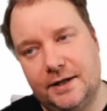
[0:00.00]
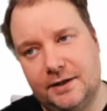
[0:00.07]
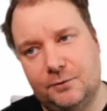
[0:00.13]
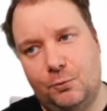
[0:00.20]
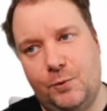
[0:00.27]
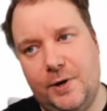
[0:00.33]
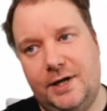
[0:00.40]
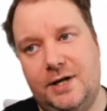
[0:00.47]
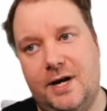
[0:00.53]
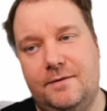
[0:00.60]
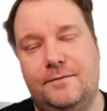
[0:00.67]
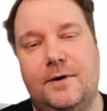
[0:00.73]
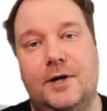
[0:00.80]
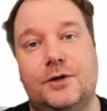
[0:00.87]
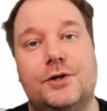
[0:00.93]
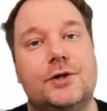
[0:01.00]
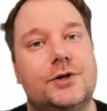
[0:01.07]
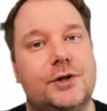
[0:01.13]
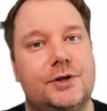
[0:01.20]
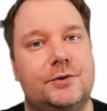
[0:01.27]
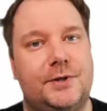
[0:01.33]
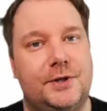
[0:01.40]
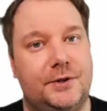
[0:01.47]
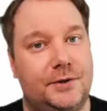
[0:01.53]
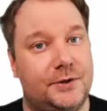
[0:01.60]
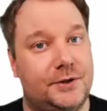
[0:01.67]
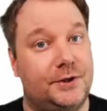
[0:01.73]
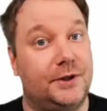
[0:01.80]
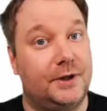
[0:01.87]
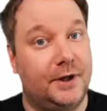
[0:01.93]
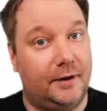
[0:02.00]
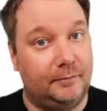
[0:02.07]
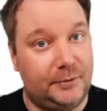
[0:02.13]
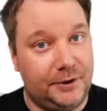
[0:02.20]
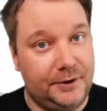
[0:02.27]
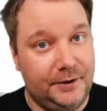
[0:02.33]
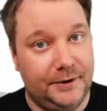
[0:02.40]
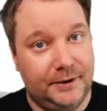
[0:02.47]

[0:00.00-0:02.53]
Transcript: And the weekday function just returns the number.